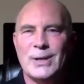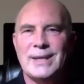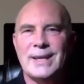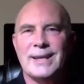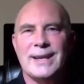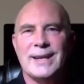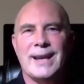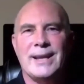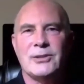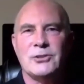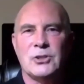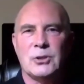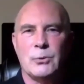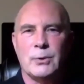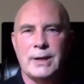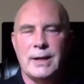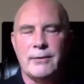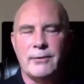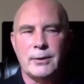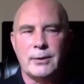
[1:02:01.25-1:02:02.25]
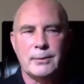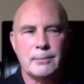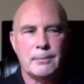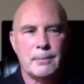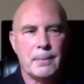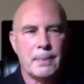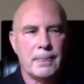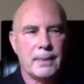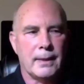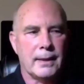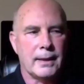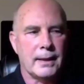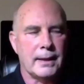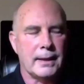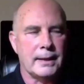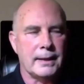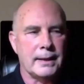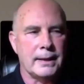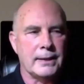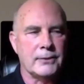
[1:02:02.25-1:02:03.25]
green technology or whatever,
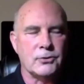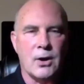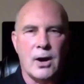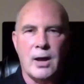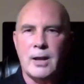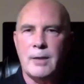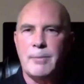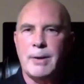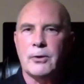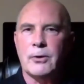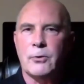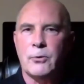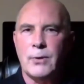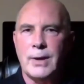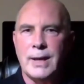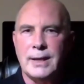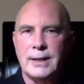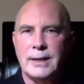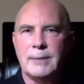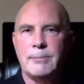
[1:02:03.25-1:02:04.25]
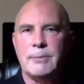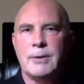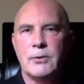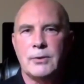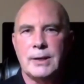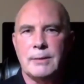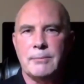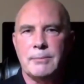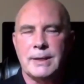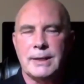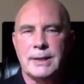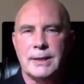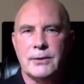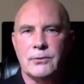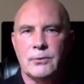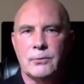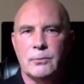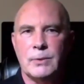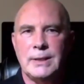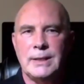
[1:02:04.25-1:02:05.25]
it's all about creating community,
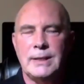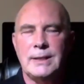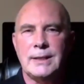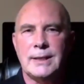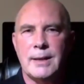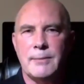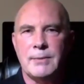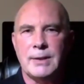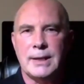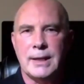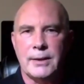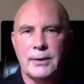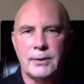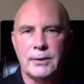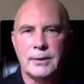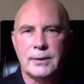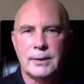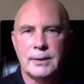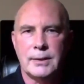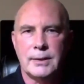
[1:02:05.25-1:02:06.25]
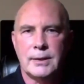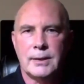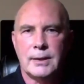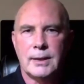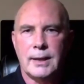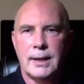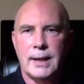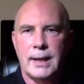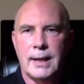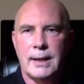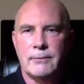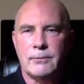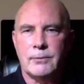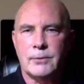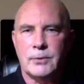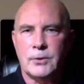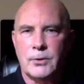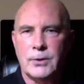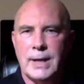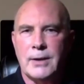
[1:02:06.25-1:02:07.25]
because we need to come together
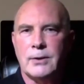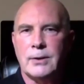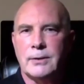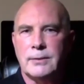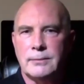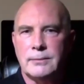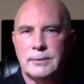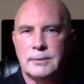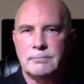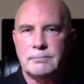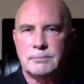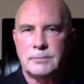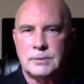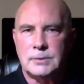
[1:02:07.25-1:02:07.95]
and learn how